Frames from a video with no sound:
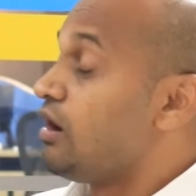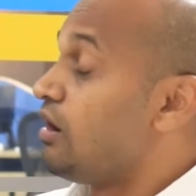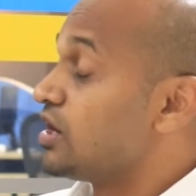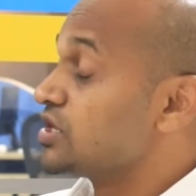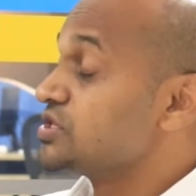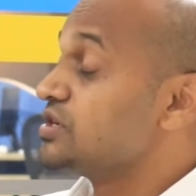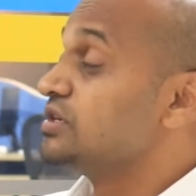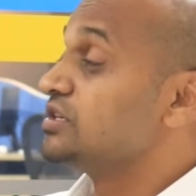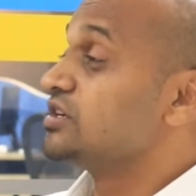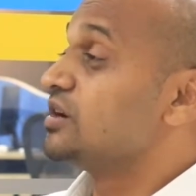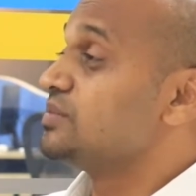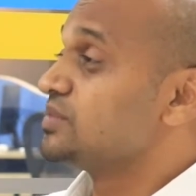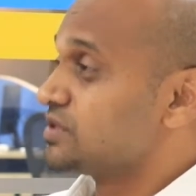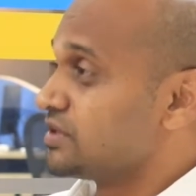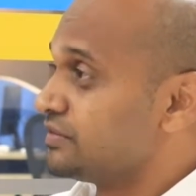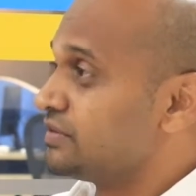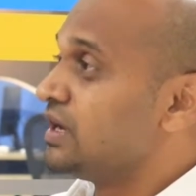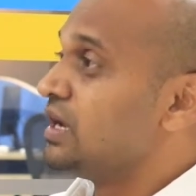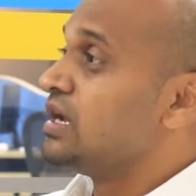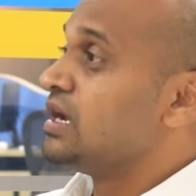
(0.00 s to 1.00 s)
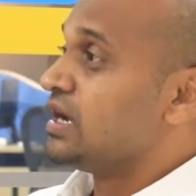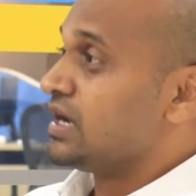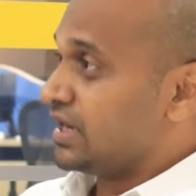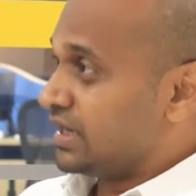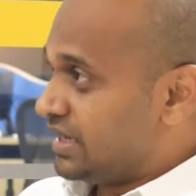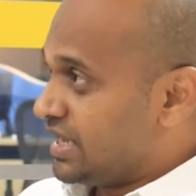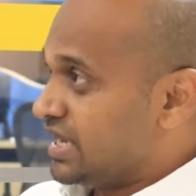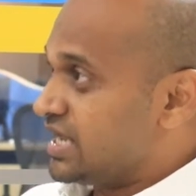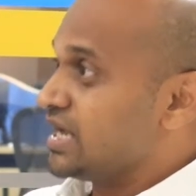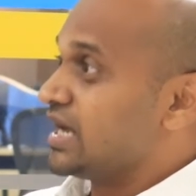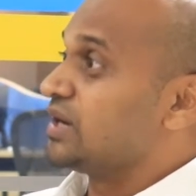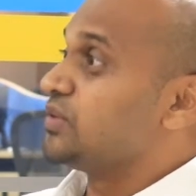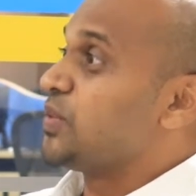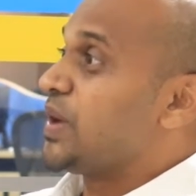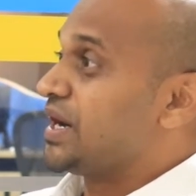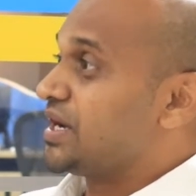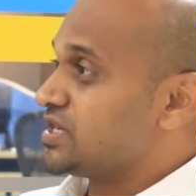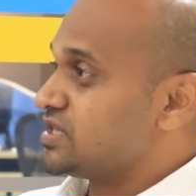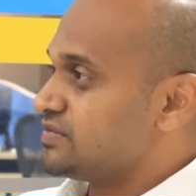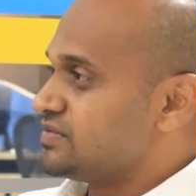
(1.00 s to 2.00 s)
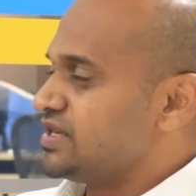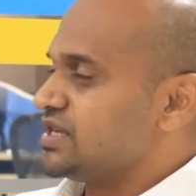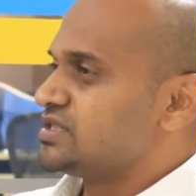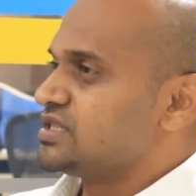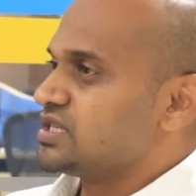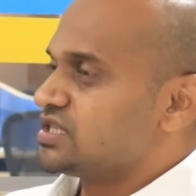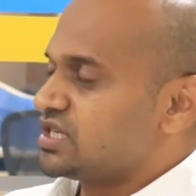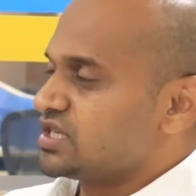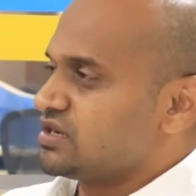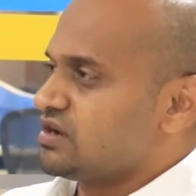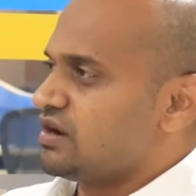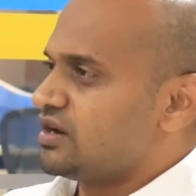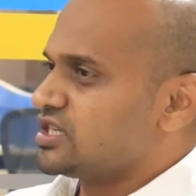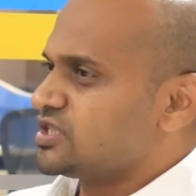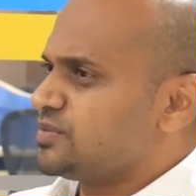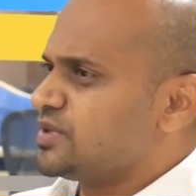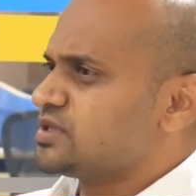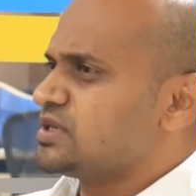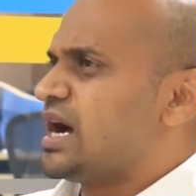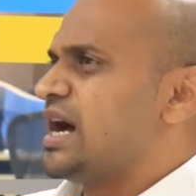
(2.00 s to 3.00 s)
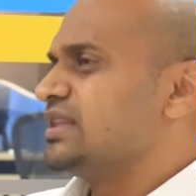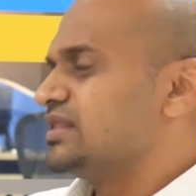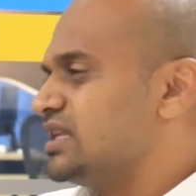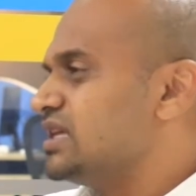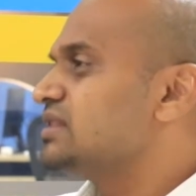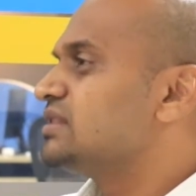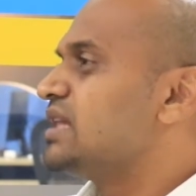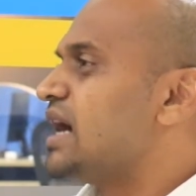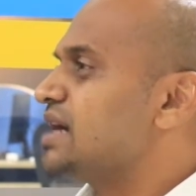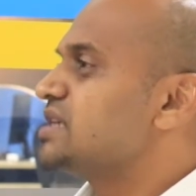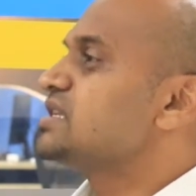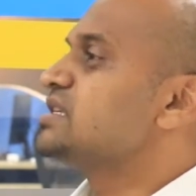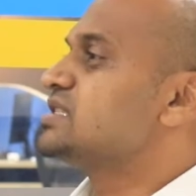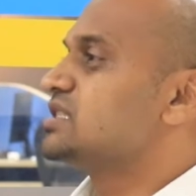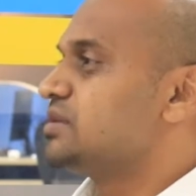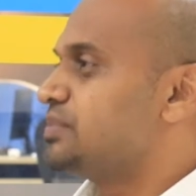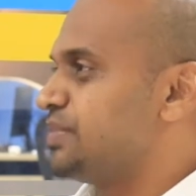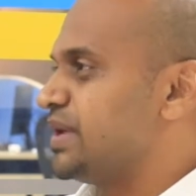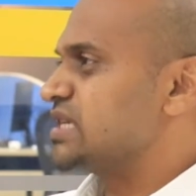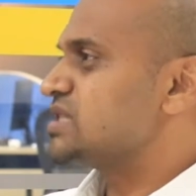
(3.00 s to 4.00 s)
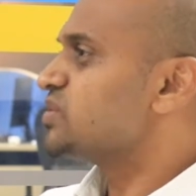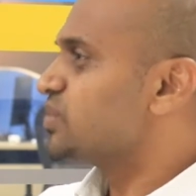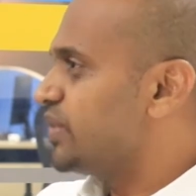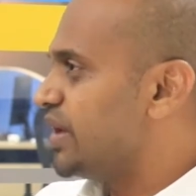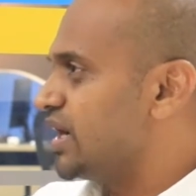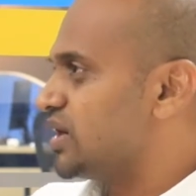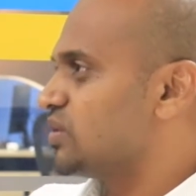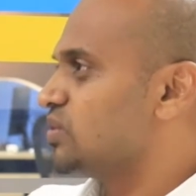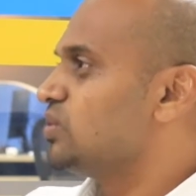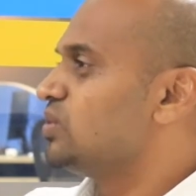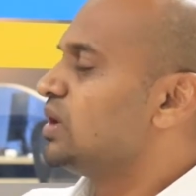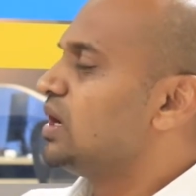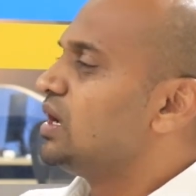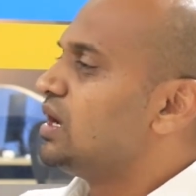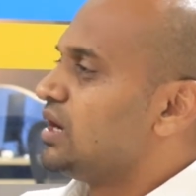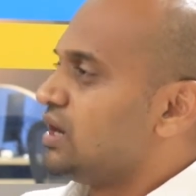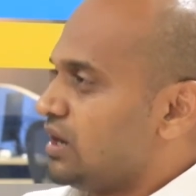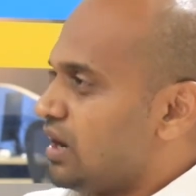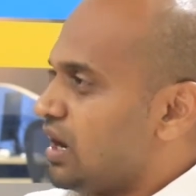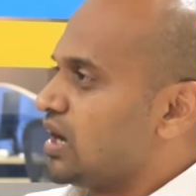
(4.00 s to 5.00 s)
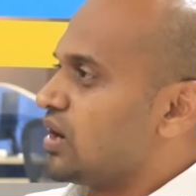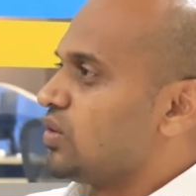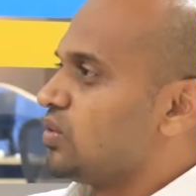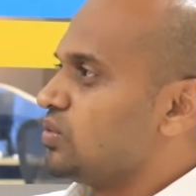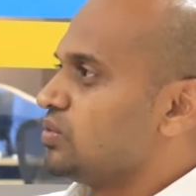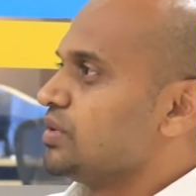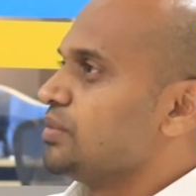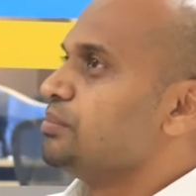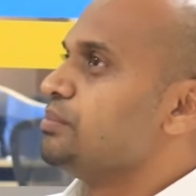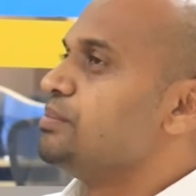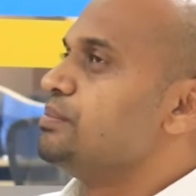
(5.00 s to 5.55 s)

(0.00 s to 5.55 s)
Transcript: also in terms of taking advantage of the existing knowledge base, I think that is the best way to allow